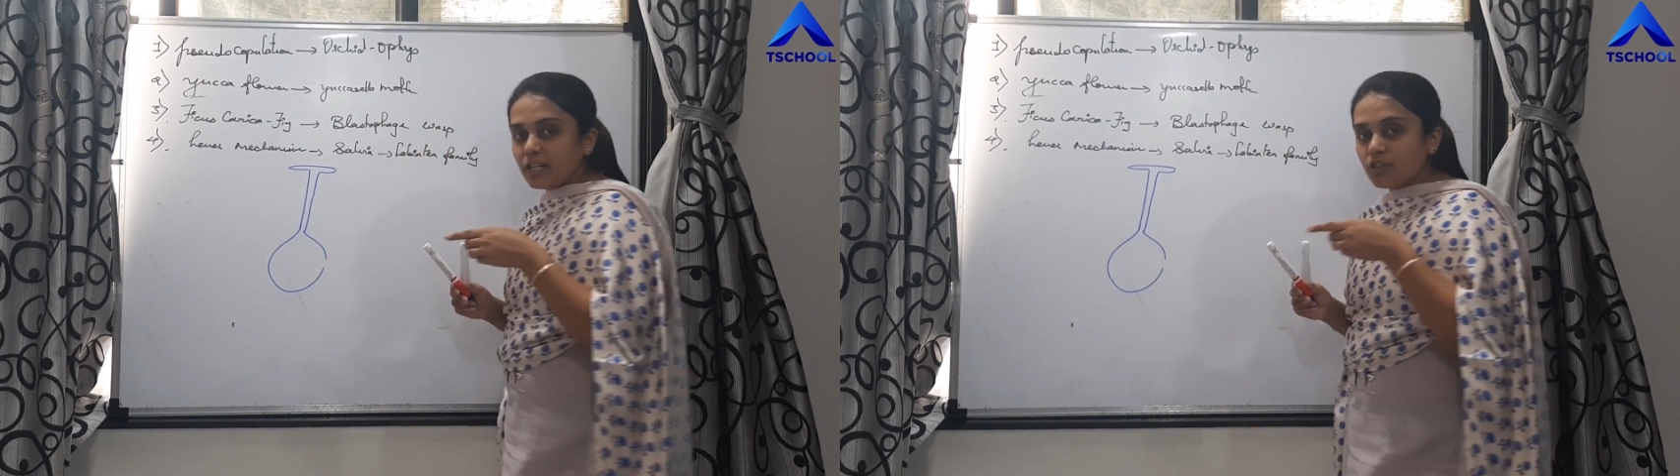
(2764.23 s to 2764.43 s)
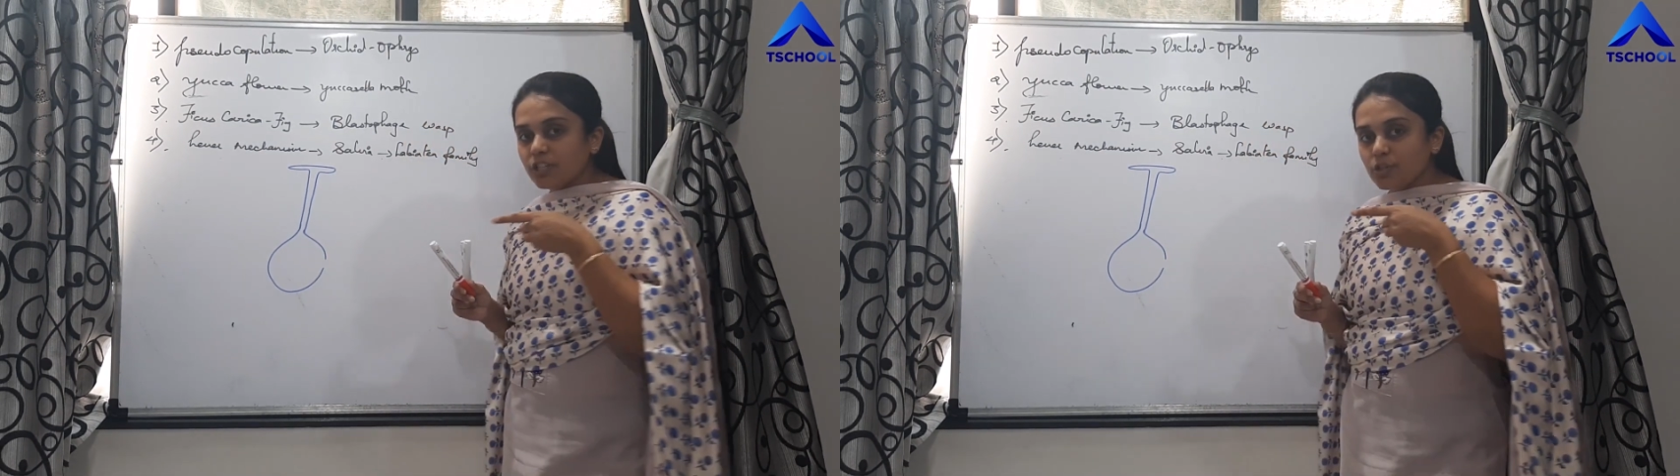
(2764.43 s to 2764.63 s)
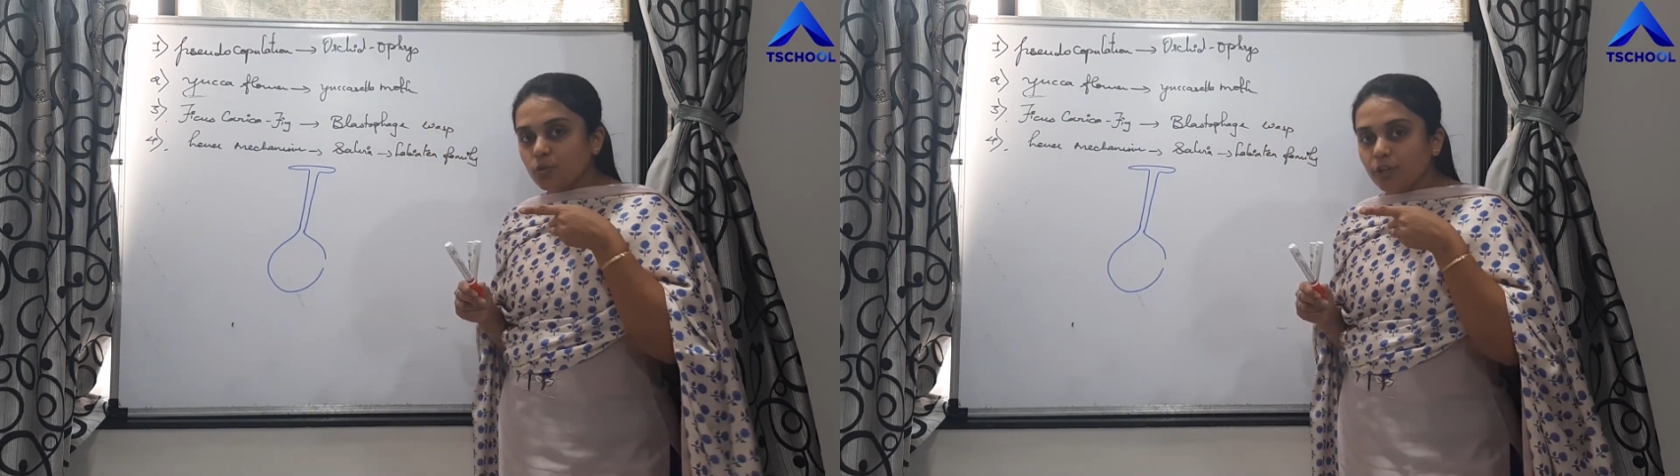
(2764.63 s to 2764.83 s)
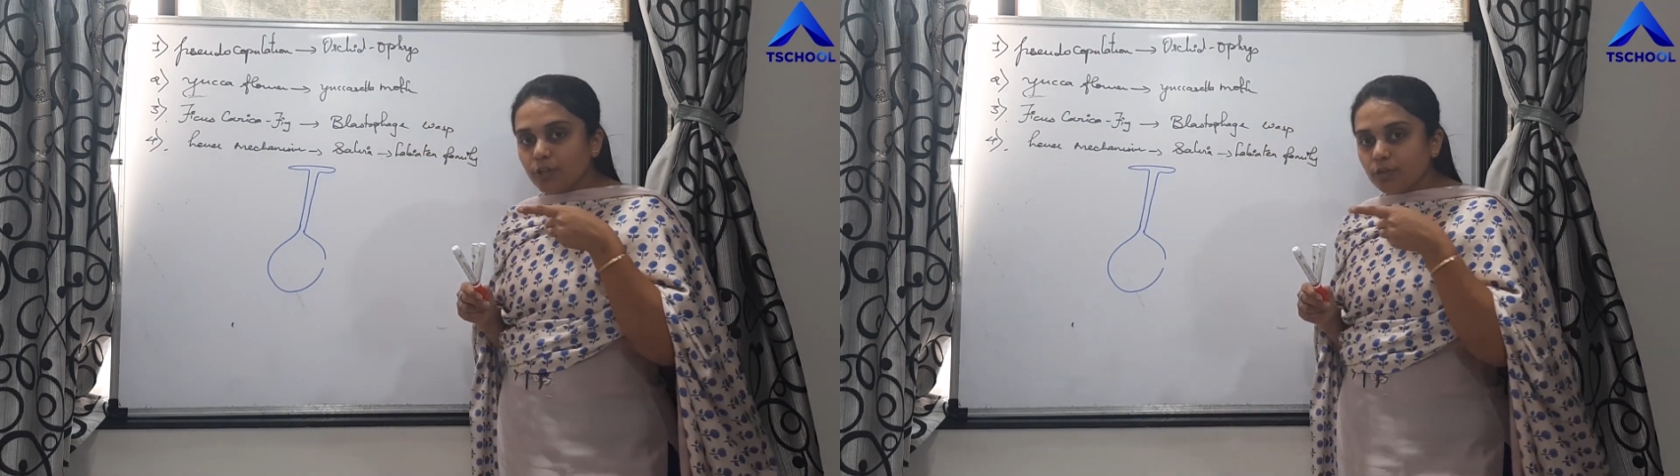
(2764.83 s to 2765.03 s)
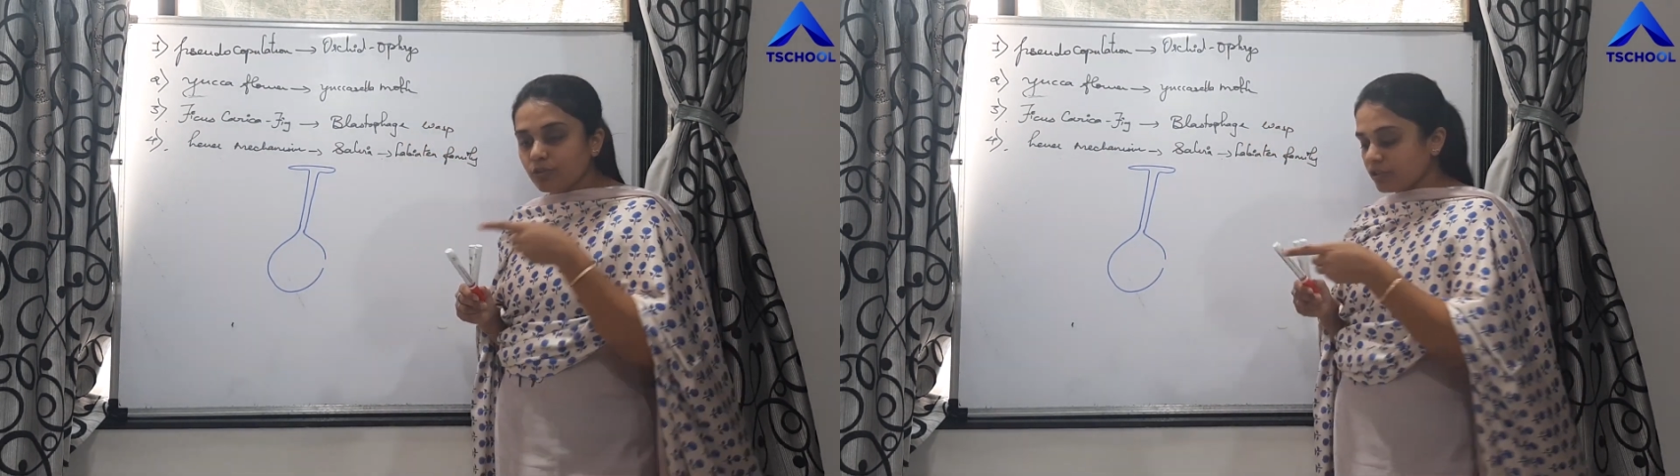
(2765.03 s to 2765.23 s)
So it is going
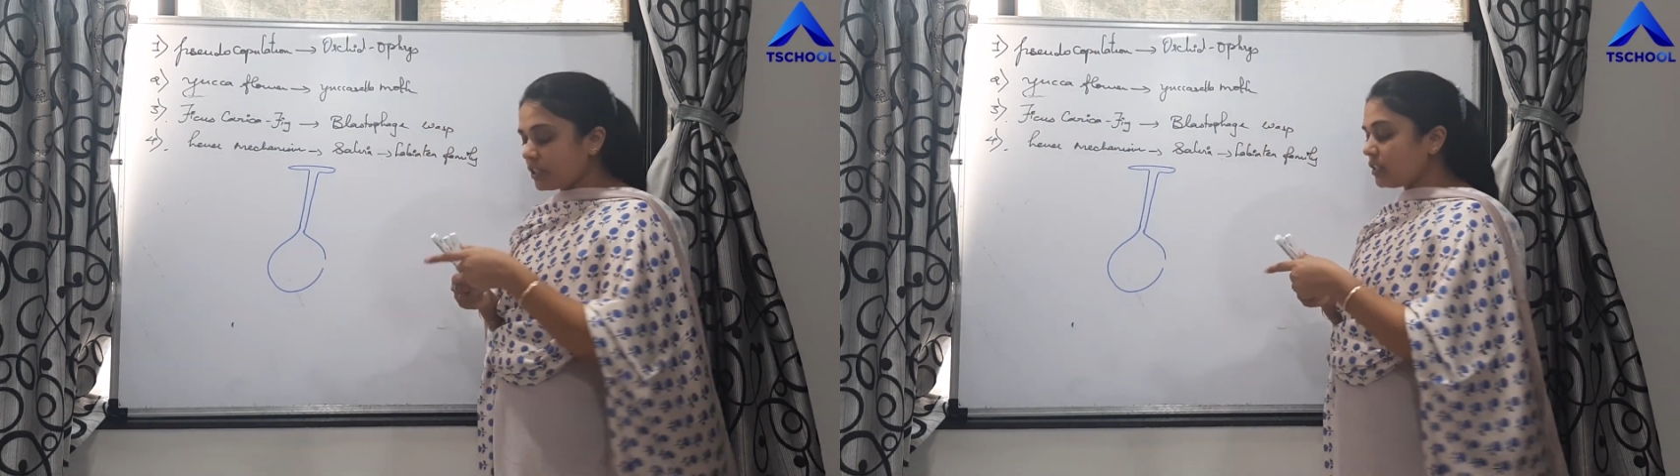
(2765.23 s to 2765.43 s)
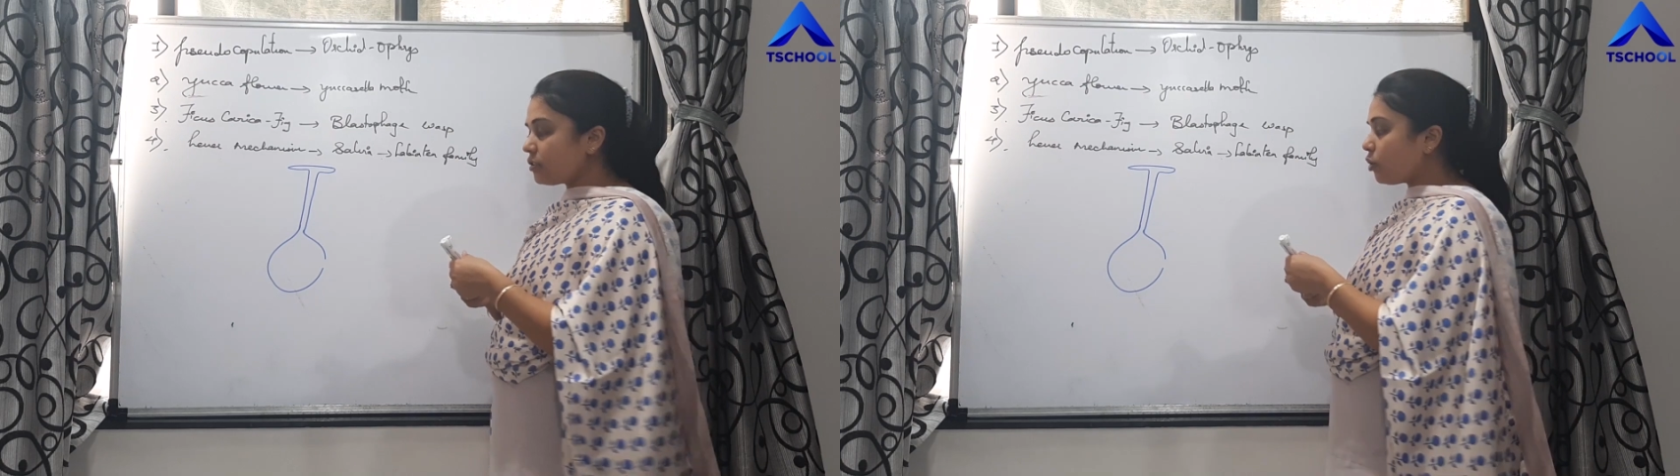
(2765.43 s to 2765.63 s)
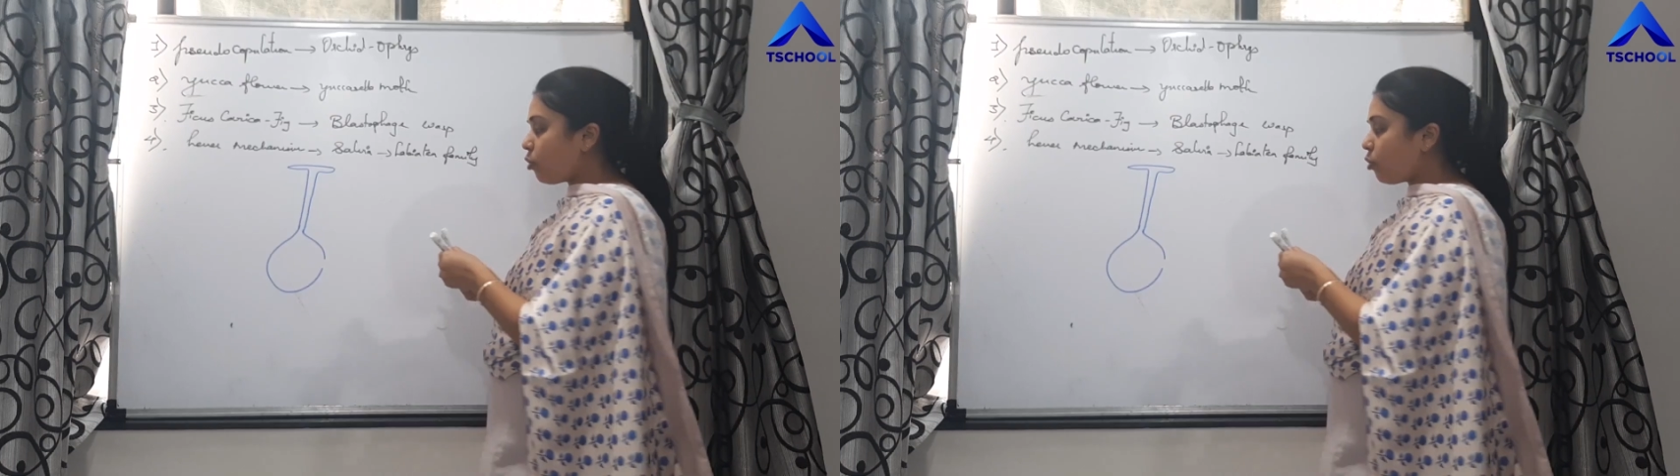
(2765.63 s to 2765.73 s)
to drill the